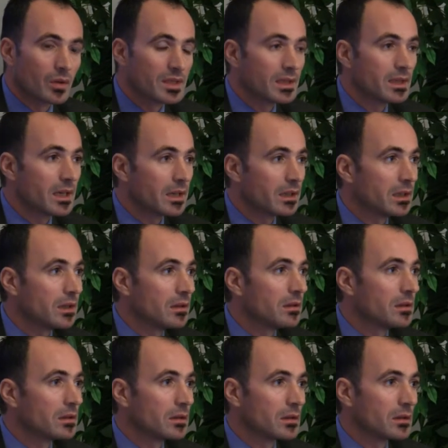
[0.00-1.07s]
we
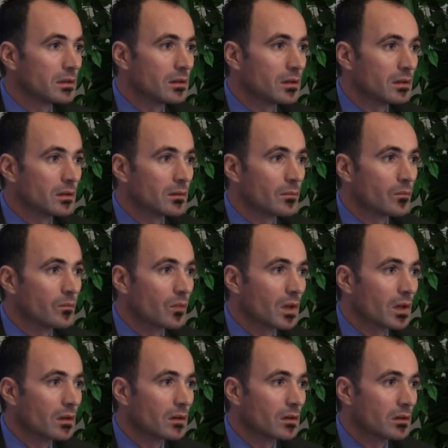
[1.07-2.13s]
selected a
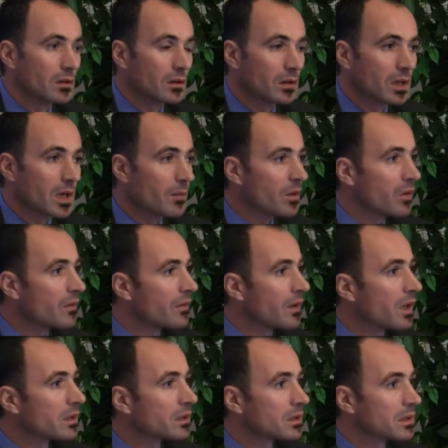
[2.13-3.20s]
couple of
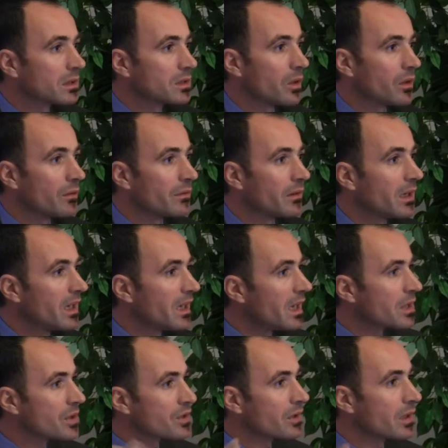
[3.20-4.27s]
hundreds of
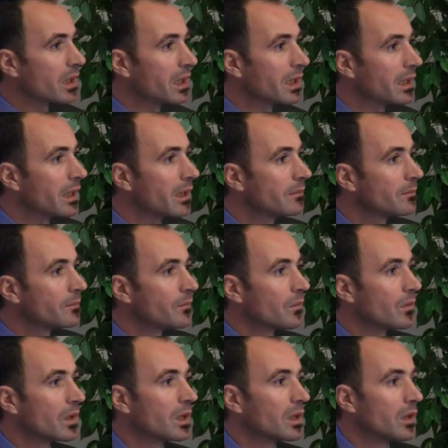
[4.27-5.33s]
election area.
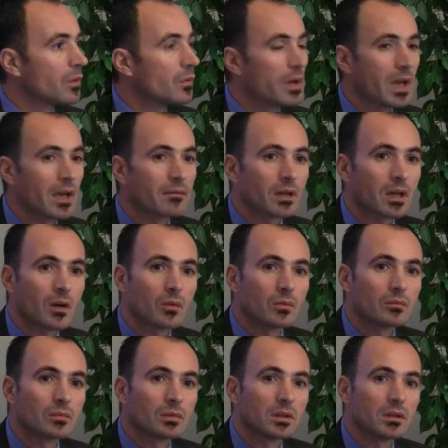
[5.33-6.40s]
We have
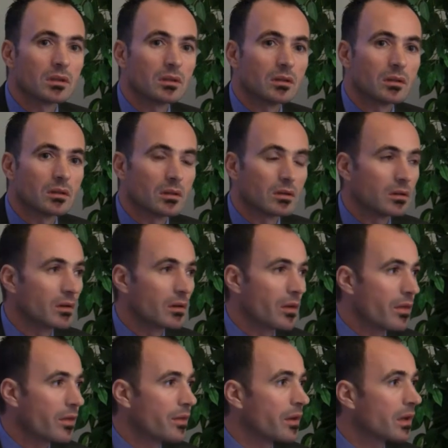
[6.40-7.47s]
around
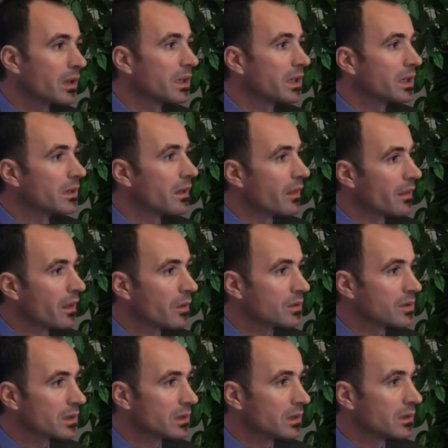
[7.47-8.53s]

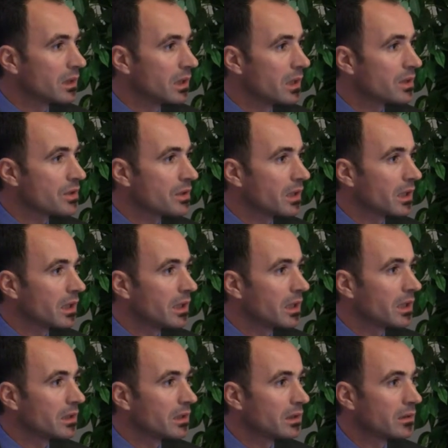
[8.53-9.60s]
13,000 election
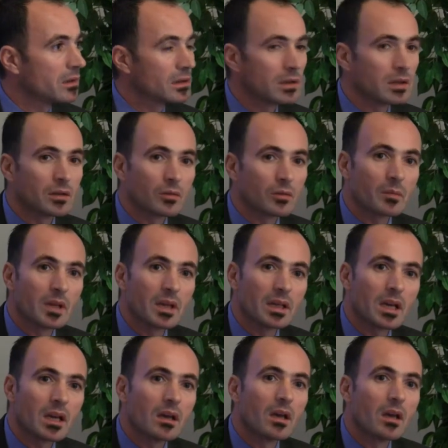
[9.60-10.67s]
area in
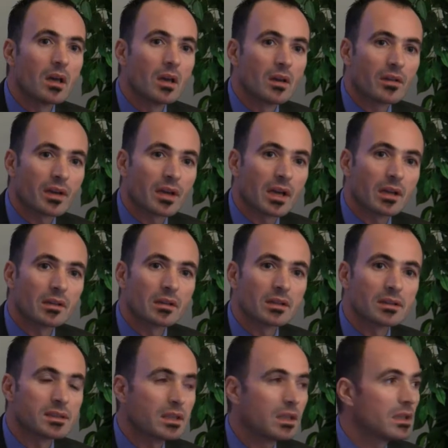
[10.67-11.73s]
Romania,
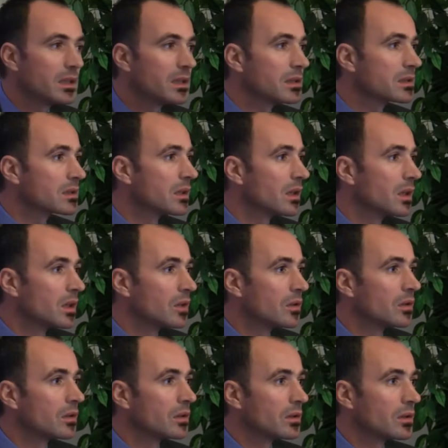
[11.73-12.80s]
300 cities,
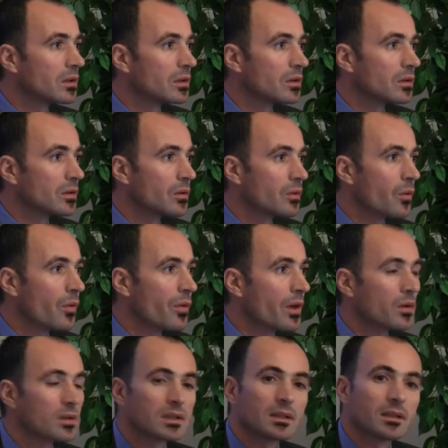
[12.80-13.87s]

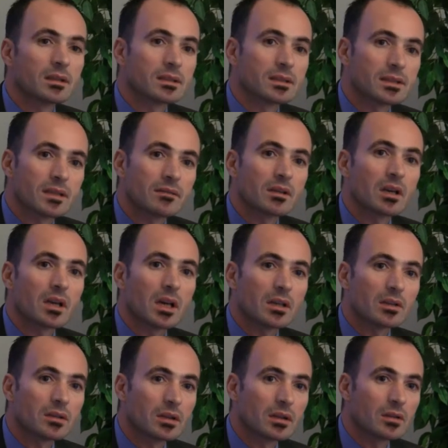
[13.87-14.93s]

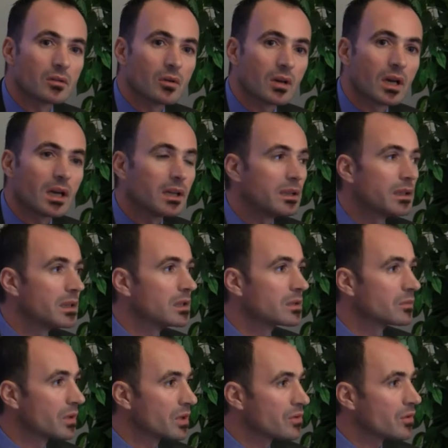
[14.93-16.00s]
2,700
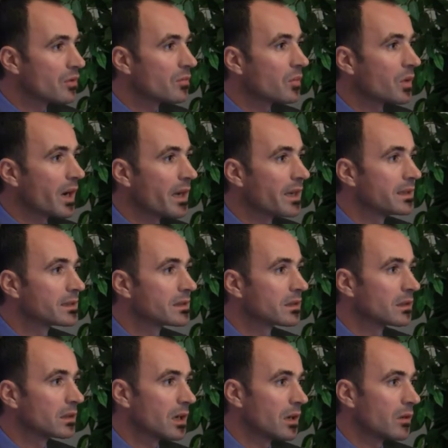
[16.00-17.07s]
localities, which
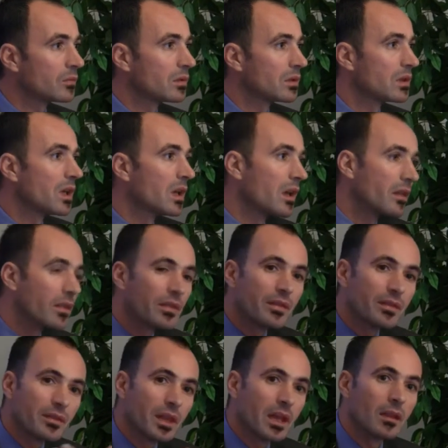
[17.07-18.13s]
comprise around
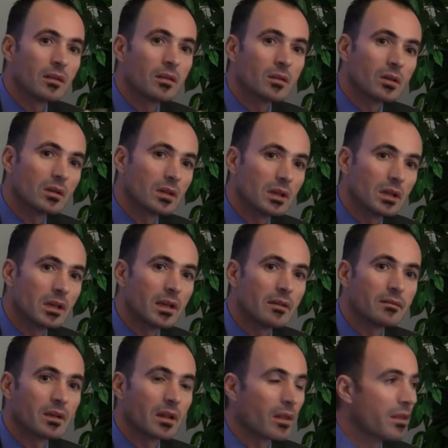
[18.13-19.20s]

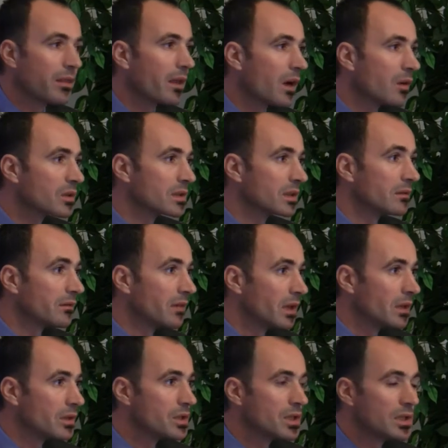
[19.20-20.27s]
11,000
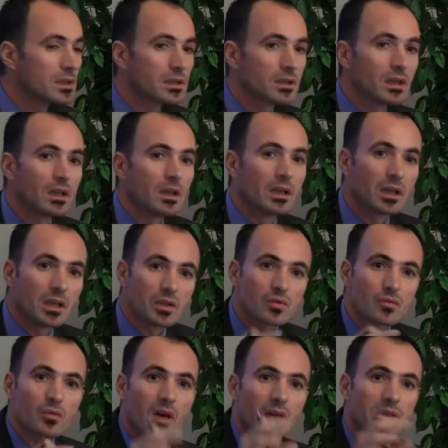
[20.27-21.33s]
villages.
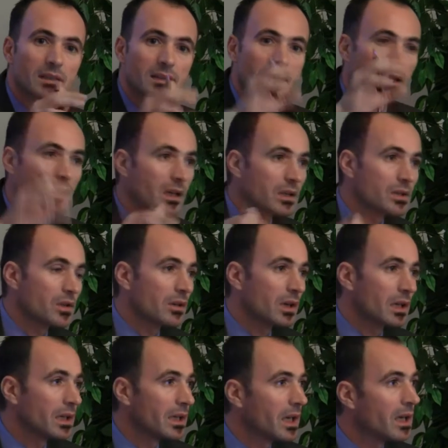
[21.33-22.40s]
Each one is an election
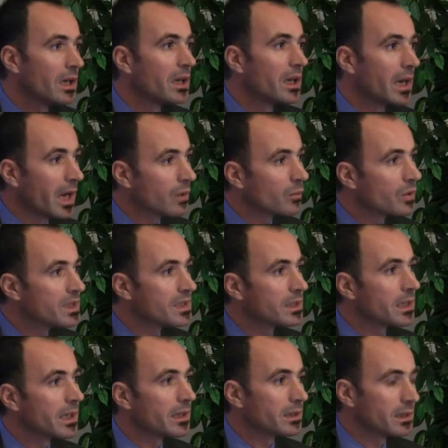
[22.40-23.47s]
area, and we
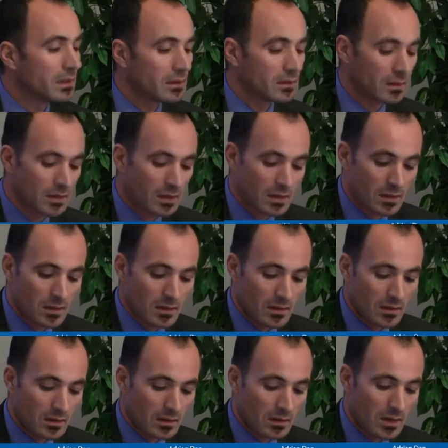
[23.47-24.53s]
selected.
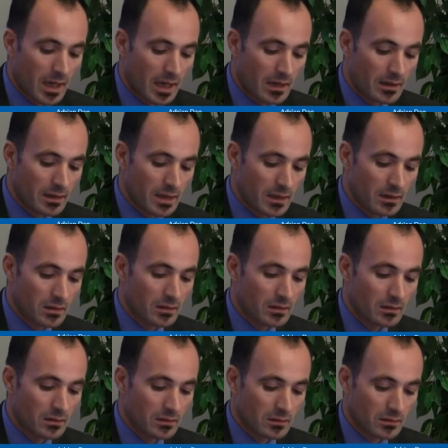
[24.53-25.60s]
And
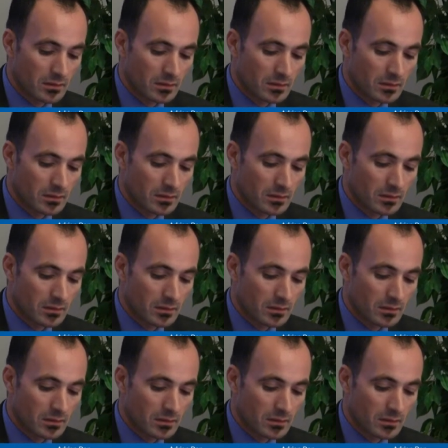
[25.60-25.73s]
then